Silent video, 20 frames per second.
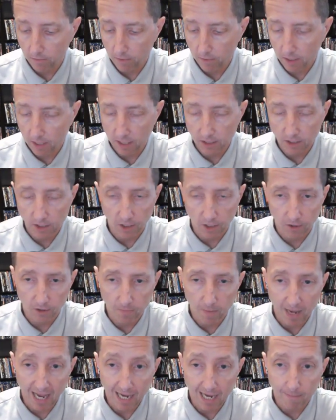considers
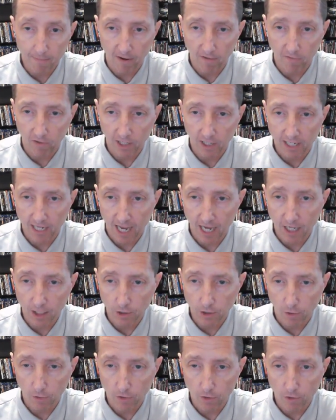paying Beverly
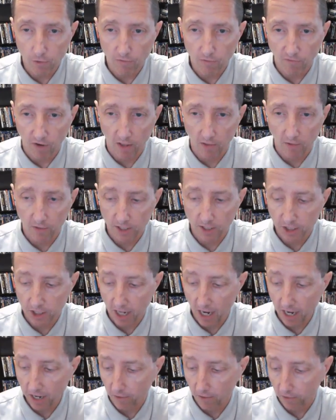D'Angelo to father his
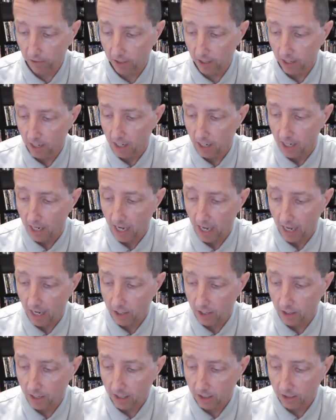child.
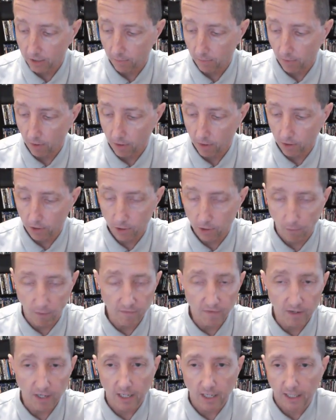And you get some
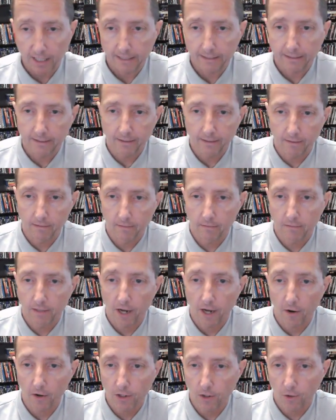terrific
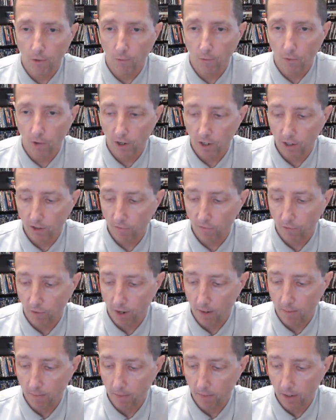character work
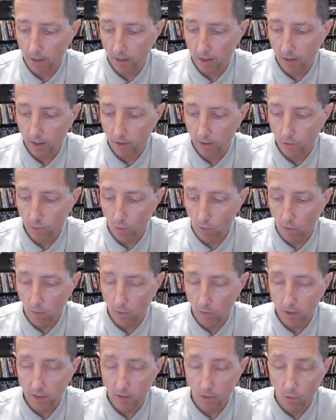from
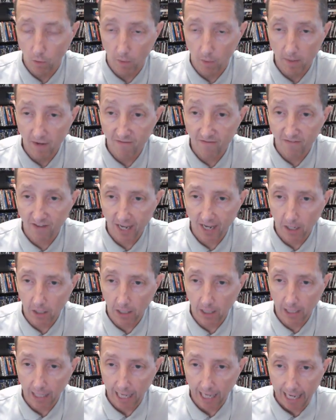Norman
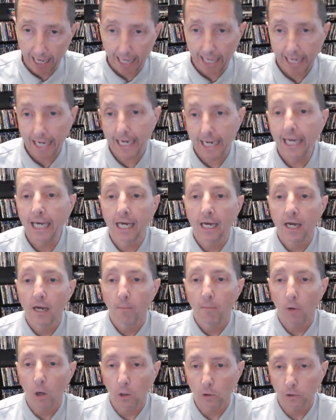Fell and
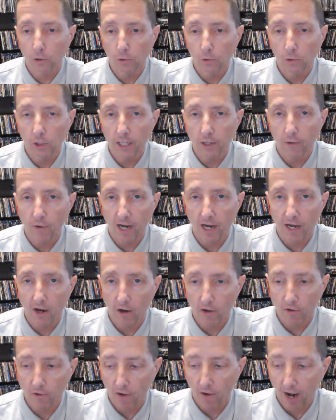Paul Dooley, great
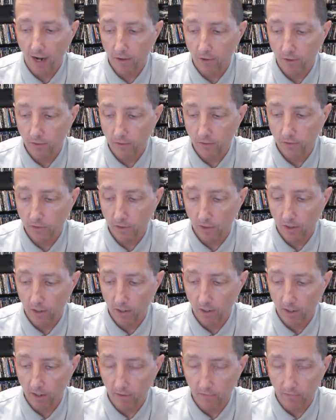character actors
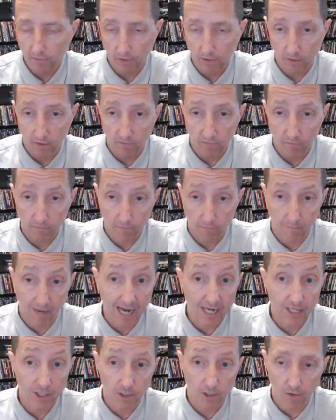of
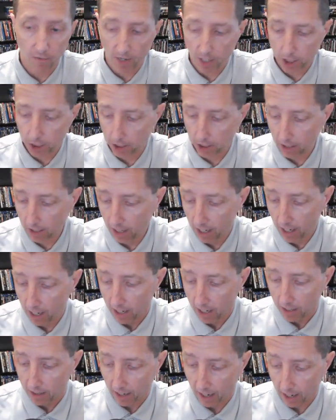my generation
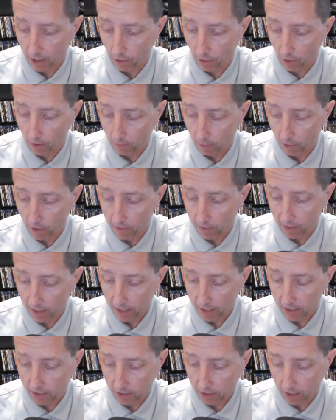that I grew up with. And it's